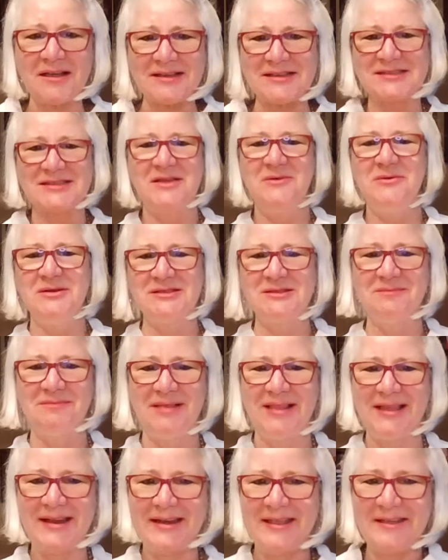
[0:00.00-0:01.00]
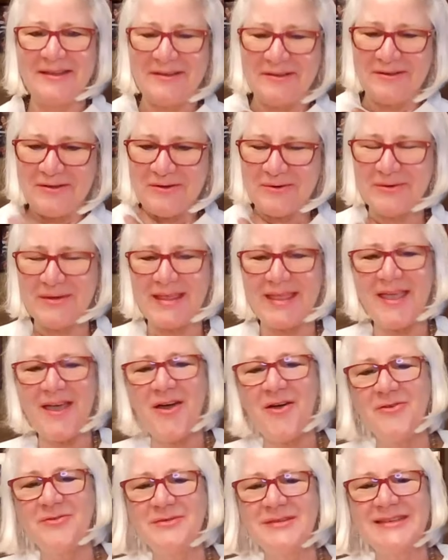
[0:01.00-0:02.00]
because I wasn't planning on going
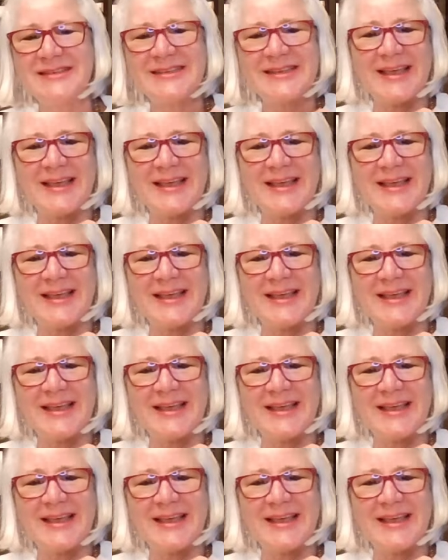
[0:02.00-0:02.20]
out.